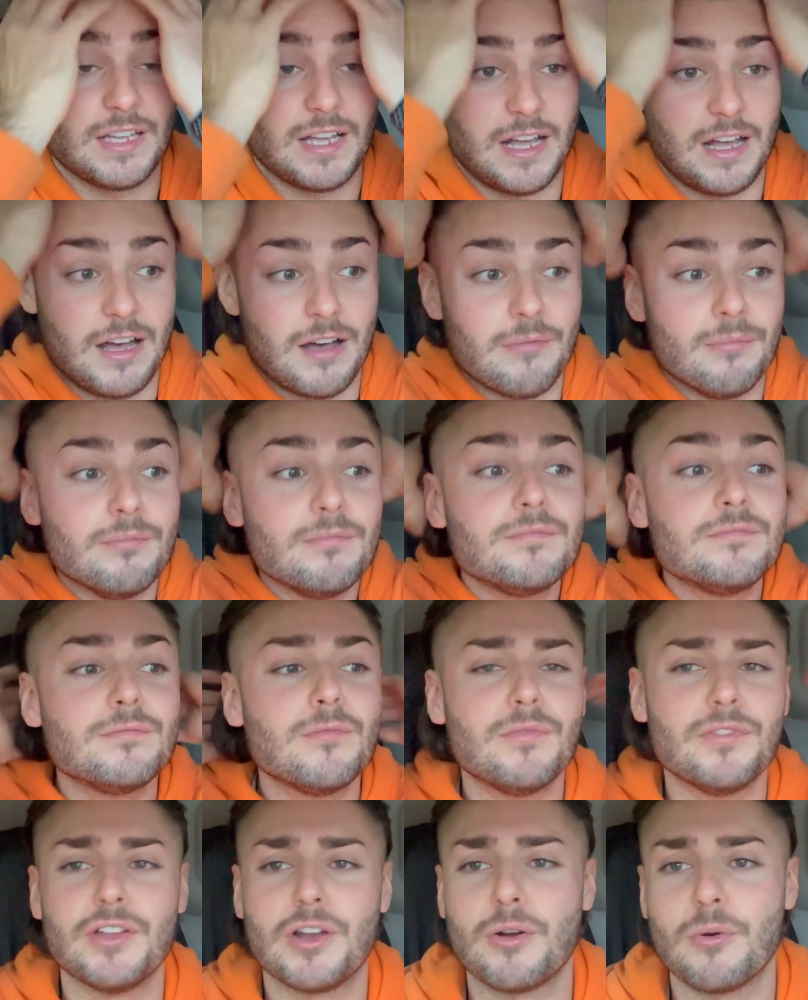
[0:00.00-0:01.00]
Don't
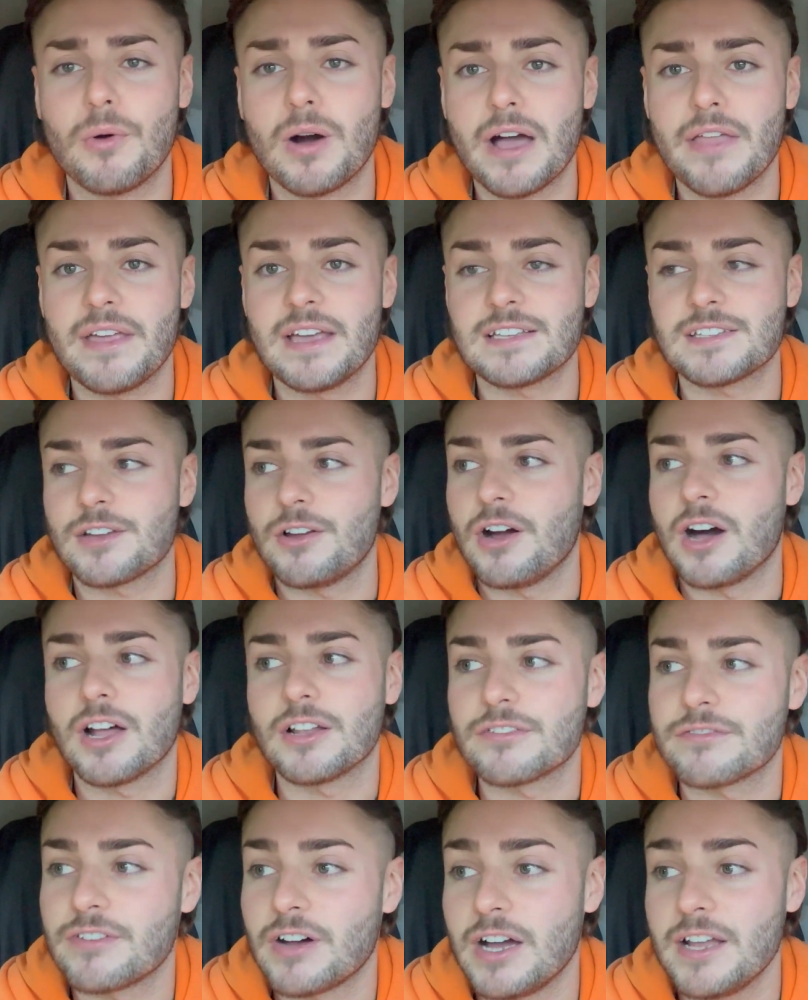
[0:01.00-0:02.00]
know why they're so
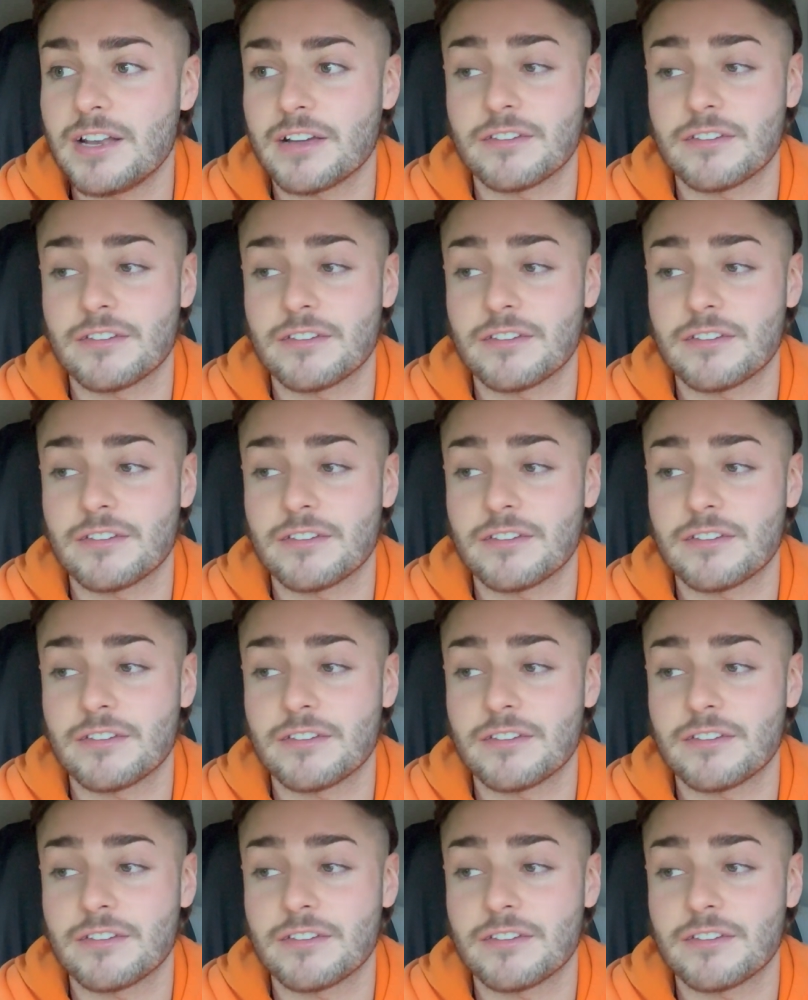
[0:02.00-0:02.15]
hard to find.